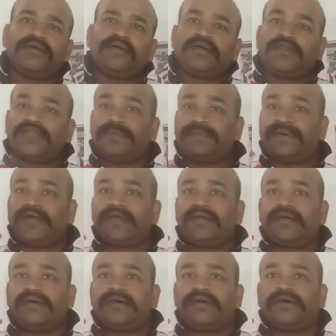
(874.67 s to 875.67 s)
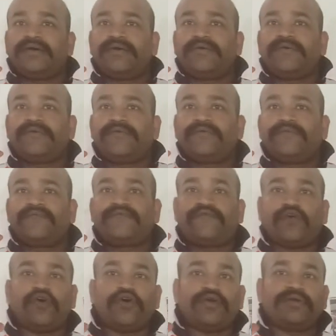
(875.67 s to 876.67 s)
Number
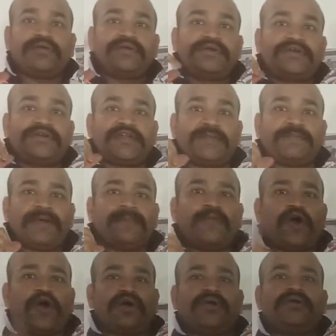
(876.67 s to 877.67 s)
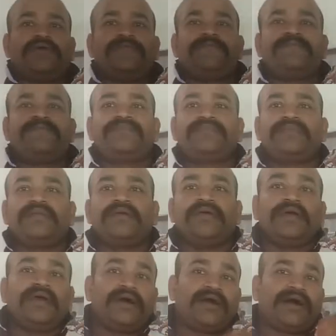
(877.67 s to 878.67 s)
4, triple block.
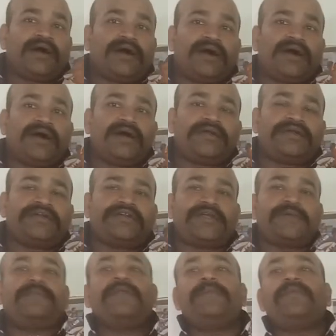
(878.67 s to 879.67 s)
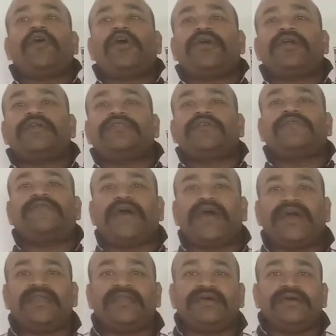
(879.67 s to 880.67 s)
A triple block is
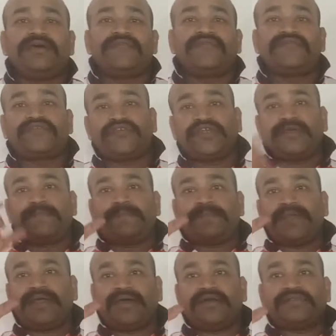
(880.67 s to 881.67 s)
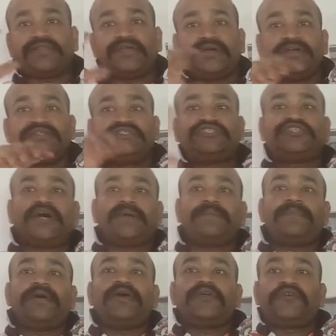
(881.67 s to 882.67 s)
when 3 players
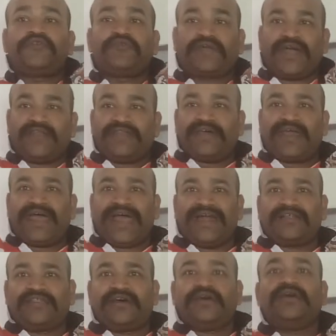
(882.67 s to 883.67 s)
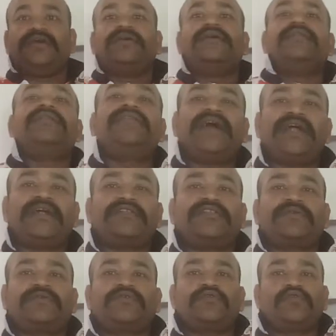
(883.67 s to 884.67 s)
jump together at the net
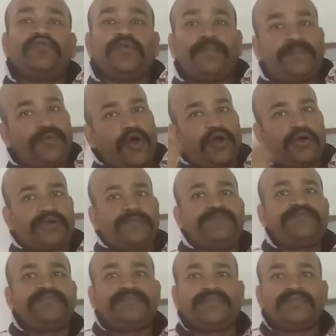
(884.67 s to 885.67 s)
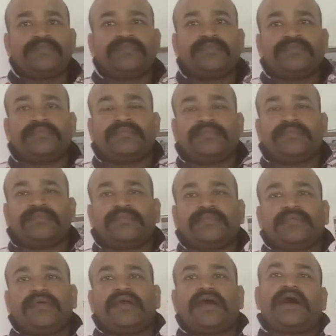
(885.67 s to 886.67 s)
to block.
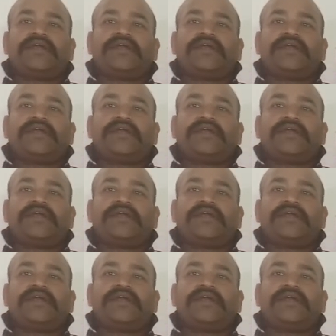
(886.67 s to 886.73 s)
A